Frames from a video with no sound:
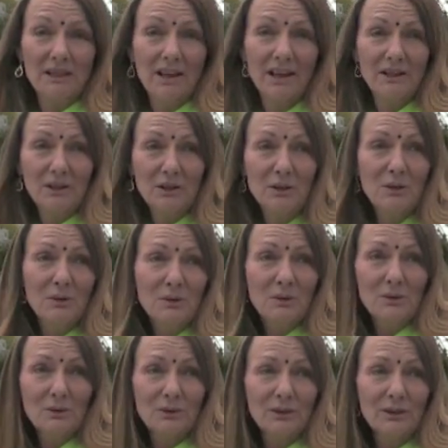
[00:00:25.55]
I knew
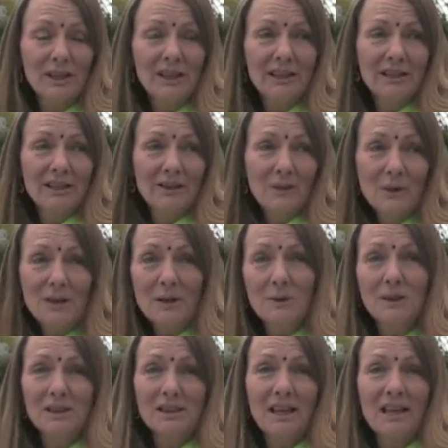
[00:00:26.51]
what he
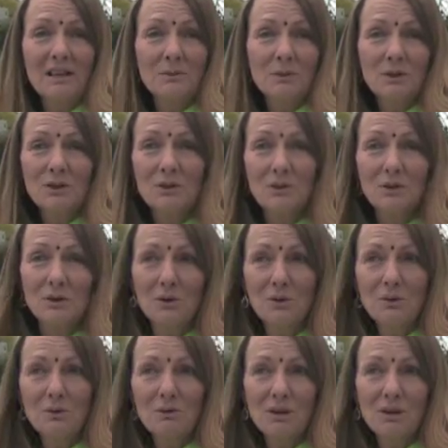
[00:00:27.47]
was saying was true.